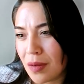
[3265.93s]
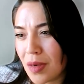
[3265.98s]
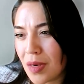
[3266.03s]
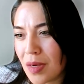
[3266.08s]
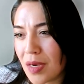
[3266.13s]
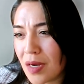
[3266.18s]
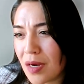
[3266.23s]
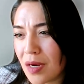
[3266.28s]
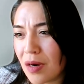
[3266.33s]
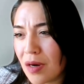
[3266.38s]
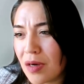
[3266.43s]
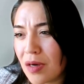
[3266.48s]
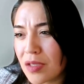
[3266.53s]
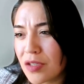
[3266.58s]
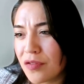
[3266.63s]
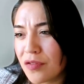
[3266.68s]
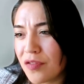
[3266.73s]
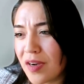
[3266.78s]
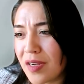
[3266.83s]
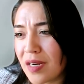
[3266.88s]
Can I call to
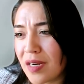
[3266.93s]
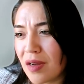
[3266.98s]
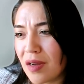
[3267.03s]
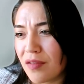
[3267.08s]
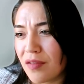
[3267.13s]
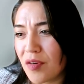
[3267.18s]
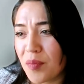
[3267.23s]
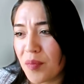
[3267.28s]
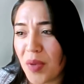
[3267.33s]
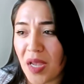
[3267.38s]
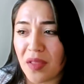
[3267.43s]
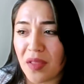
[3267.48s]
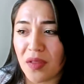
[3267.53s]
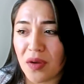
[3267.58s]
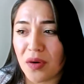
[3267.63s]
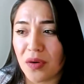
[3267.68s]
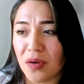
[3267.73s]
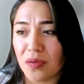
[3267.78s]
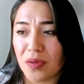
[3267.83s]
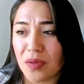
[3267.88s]
find out if I'm paying the
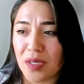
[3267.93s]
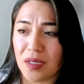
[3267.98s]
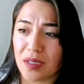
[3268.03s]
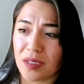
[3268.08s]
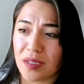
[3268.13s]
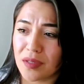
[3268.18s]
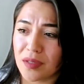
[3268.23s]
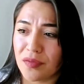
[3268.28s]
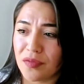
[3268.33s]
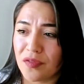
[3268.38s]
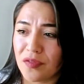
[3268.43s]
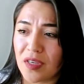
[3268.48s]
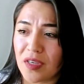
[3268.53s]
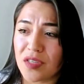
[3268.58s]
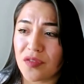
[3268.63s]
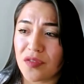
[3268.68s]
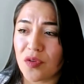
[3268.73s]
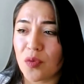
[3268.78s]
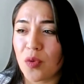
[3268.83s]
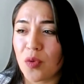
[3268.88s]
correct fees
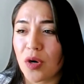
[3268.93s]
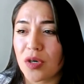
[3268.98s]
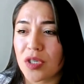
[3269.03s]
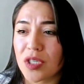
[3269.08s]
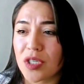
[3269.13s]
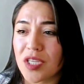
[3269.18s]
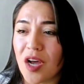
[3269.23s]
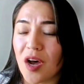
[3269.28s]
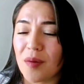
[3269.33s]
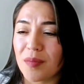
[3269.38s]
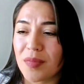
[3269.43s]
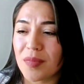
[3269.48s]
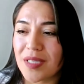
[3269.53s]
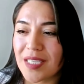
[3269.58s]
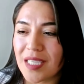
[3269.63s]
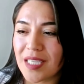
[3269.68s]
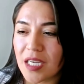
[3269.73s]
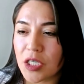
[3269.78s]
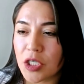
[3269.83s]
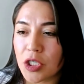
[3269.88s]
for workers'
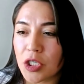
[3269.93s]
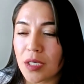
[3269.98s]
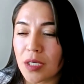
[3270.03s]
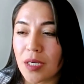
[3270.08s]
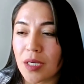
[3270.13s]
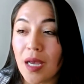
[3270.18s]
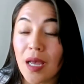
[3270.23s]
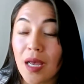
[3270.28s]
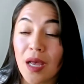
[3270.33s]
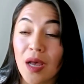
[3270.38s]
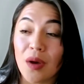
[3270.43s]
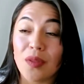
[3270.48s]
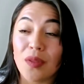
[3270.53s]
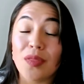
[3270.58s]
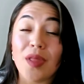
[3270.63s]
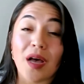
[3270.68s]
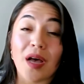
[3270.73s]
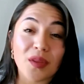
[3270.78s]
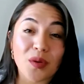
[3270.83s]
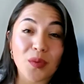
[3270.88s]
compensation?
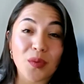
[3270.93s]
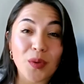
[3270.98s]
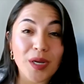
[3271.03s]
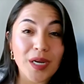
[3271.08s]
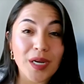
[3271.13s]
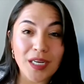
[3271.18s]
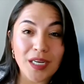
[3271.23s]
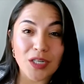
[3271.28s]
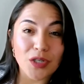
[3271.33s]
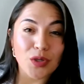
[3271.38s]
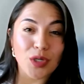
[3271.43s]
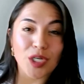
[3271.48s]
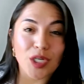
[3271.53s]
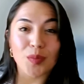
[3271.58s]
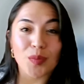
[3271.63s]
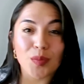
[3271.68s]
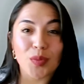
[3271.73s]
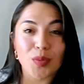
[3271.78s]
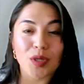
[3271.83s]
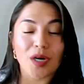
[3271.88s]
Not the 1-800
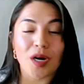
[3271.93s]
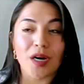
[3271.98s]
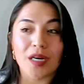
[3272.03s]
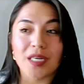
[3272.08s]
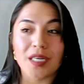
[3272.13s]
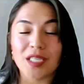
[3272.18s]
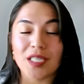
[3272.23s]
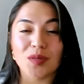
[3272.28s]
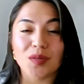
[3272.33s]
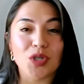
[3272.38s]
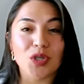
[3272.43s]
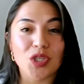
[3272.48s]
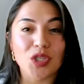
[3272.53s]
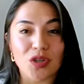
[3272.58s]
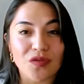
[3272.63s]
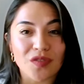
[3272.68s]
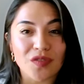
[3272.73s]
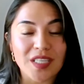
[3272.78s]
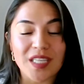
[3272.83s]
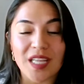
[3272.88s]
number. Our customer
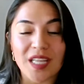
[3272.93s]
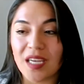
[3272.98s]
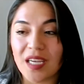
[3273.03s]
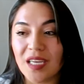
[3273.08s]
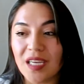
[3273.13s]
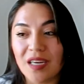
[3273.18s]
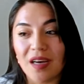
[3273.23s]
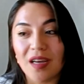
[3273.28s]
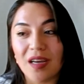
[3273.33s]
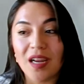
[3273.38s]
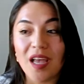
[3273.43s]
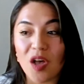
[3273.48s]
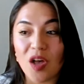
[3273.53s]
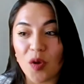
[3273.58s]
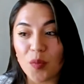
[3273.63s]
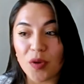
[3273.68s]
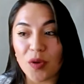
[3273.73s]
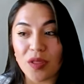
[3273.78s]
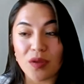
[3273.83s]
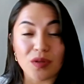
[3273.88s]
service line cannot
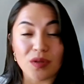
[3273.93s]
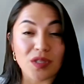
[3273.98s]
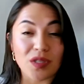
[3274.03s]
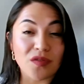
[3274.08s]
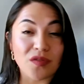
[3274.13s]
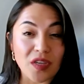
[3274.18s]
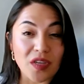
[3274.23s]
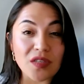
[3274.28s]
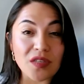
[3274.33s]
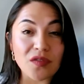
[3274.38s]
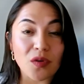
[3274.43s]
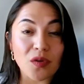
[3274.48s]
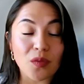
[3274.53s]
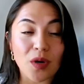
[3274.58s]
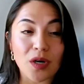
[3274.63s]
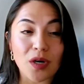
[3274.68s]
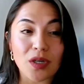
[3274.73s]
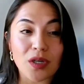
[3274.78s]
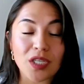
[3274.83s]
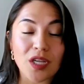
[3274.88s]
help with those fees for
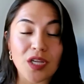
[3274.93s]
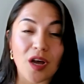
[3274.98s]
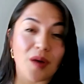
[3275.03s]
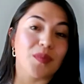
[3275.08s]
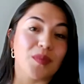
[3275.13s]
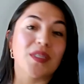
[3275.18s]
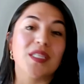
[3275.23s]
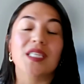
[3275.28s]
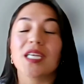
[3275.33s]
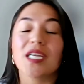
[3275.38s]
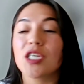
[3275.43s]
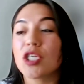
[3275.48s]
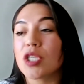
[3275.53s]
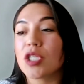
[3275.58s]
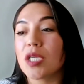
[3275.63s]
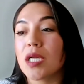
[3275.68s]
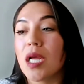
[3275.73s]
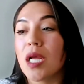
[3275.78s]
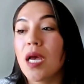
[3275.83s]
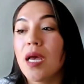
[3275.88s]
workers'
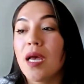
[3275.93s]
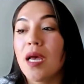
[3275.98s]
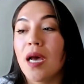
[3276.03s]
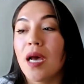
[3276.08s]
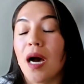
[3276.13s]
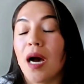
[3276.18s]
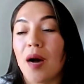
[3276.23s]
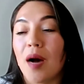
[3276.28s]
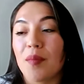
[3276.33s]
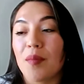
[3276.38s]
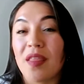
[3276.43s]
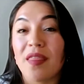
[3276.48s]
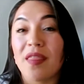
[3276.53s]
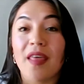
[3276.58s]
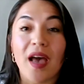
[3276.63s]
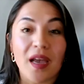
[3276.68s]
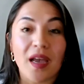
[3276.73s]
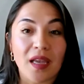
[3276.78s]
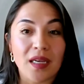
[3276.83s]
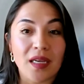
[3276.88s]
compensation. In
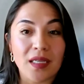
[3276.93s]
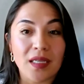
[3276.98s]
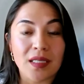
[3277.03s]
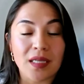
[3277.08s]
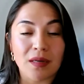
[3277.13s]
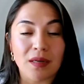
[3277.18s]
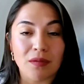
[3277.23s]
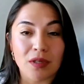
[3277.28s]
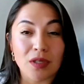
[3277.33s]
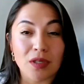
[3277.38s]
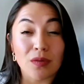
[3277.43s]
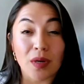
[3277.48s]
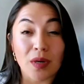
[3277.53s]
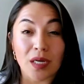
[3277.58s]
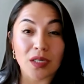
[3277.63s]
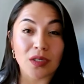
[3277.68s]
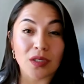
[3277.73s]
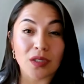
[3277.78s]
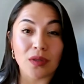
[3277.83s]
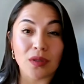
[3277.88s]
that case, I would
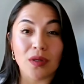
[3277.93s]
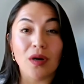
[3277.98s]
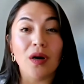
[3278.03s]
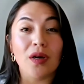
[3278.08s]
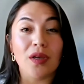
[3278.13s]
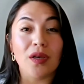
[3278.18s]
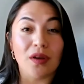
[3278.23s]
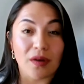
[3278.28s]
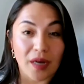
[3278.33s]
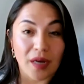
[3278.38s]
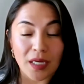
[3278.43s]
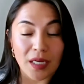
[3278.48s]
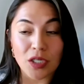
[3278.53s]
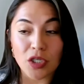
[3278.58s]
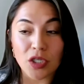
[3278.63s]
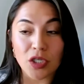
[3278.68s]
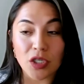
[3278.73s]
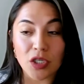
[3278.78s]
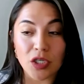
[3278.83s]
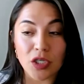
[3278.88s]
direct you to call your
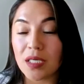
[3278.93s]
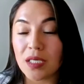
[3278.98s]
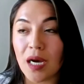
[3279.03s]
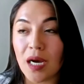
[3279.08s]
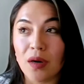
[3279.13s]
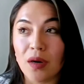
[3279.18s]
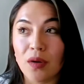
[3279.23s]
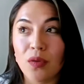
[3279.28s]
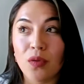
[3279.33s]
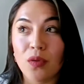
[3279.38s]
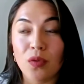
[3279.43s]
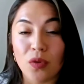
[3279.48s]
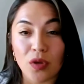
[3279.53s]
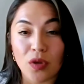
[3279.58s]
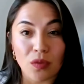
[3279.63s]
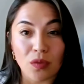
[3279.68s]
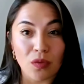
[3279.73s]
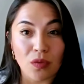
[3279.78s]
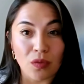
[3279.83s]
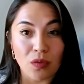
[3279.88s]
agent who
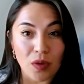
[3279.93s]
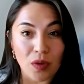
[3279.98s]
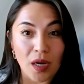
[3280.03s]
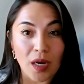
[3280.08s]
you